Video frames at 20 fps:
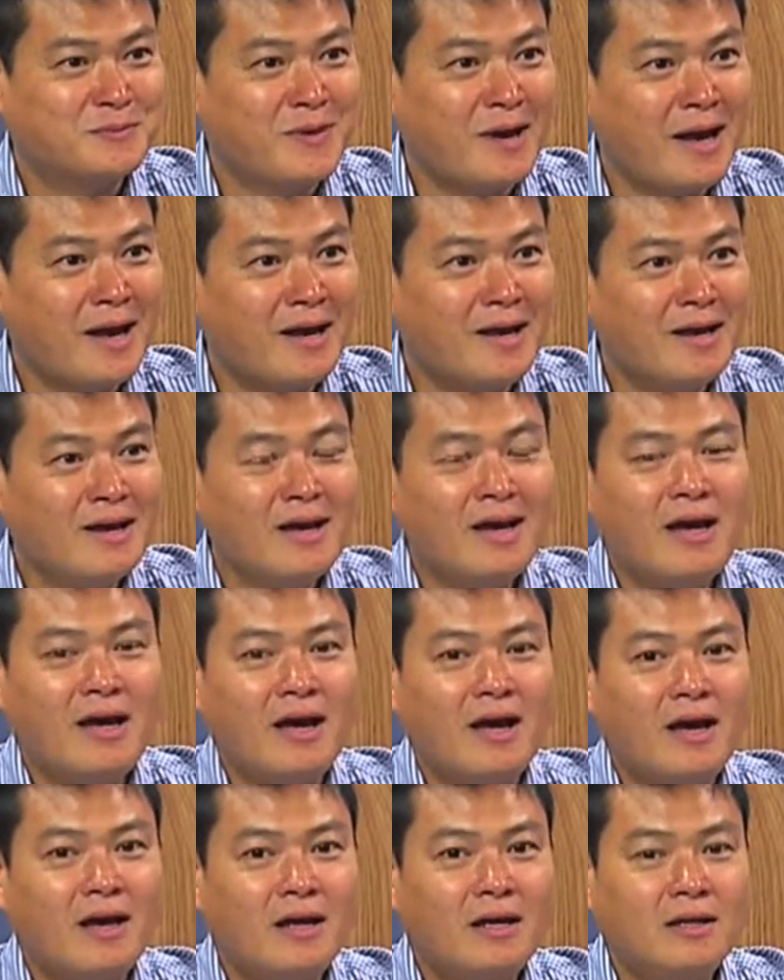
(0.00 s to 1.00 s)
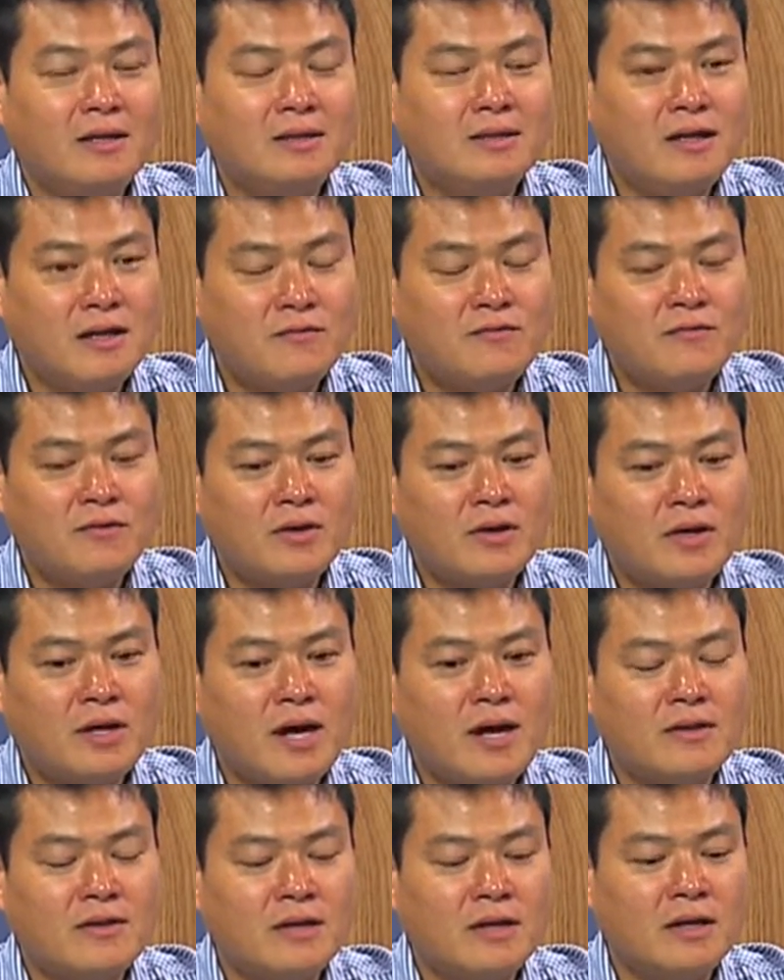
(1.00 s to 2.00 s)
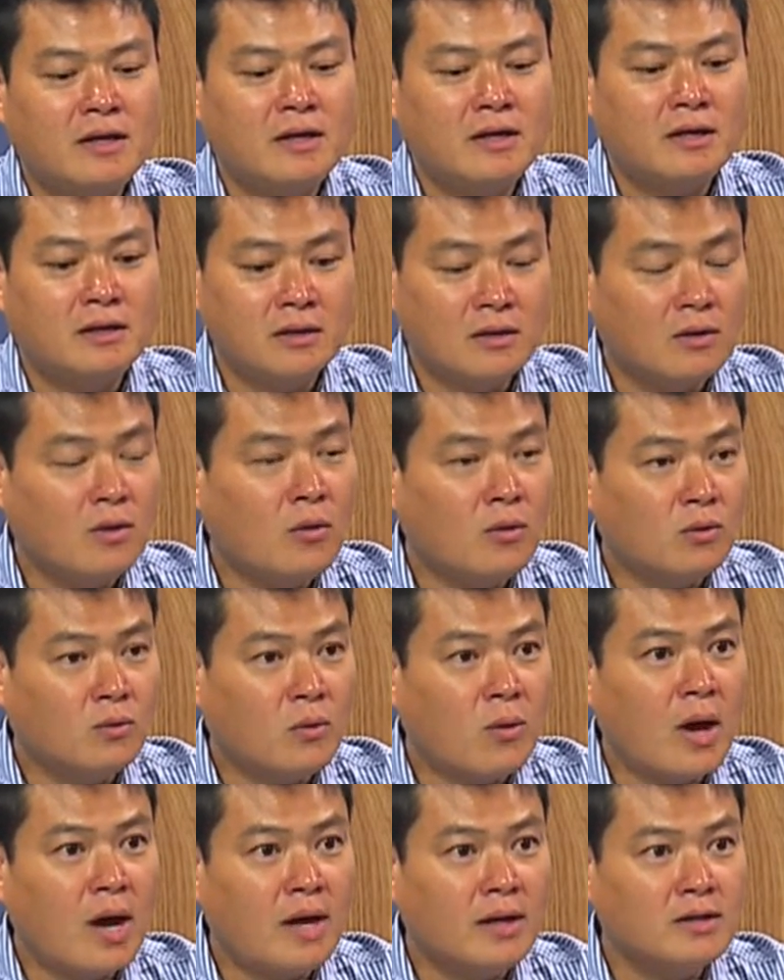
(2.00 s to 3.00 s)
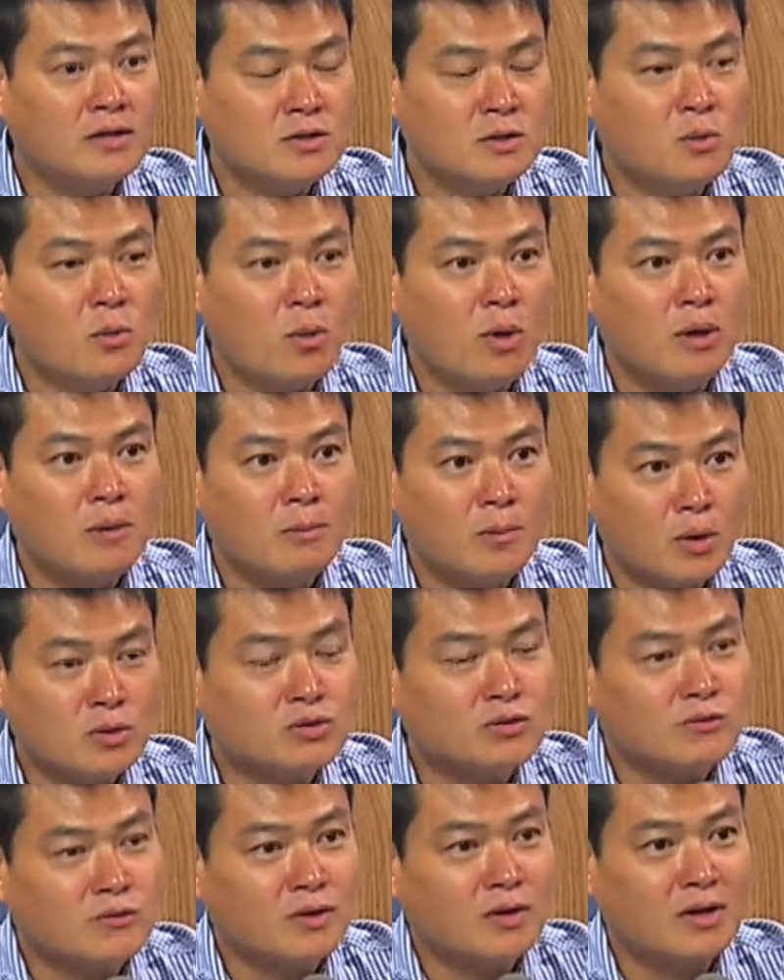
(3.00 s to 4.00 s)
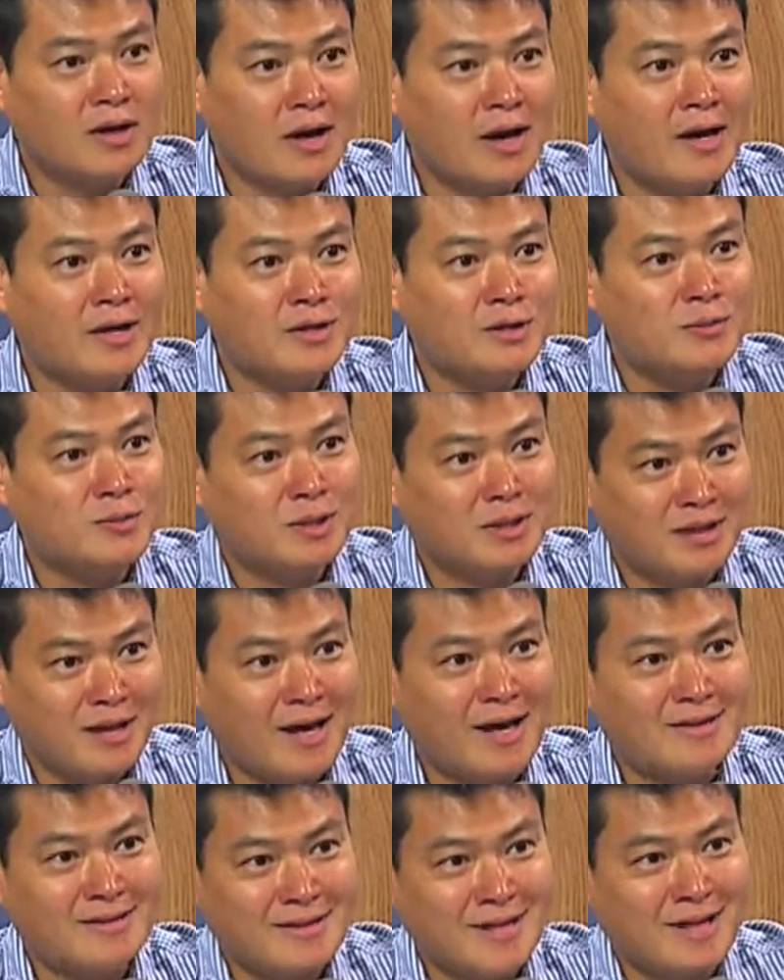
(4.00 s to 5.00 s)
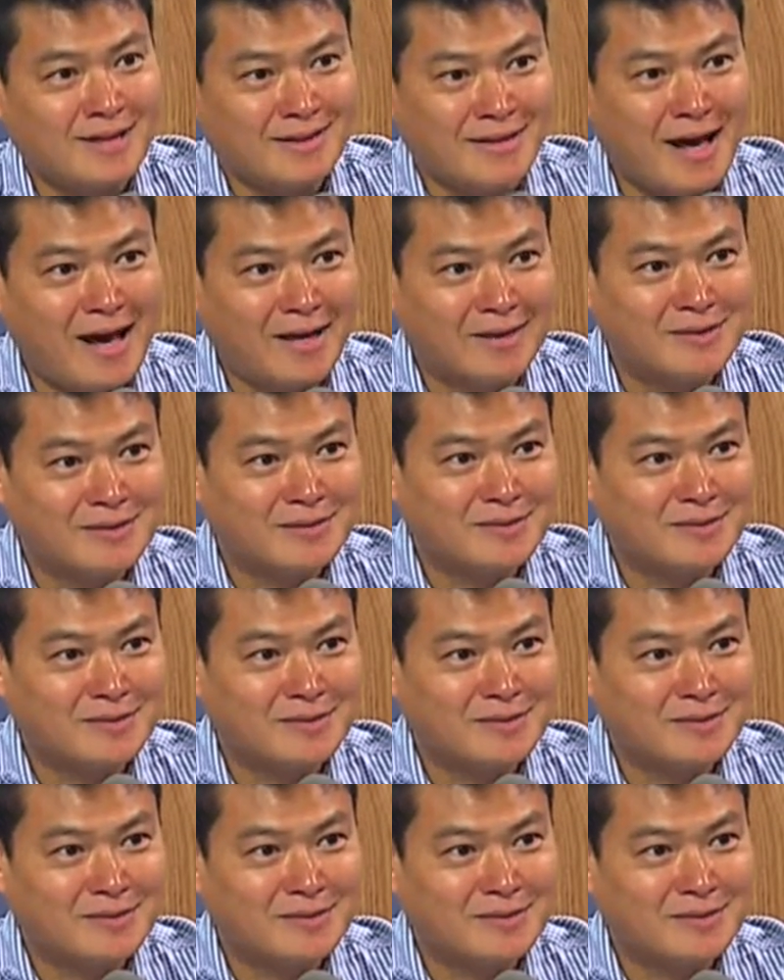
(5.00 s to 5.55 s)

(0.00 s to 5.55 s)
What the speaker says: Right. And definitely, I think in the long run, you want most of your clients to be clients like that.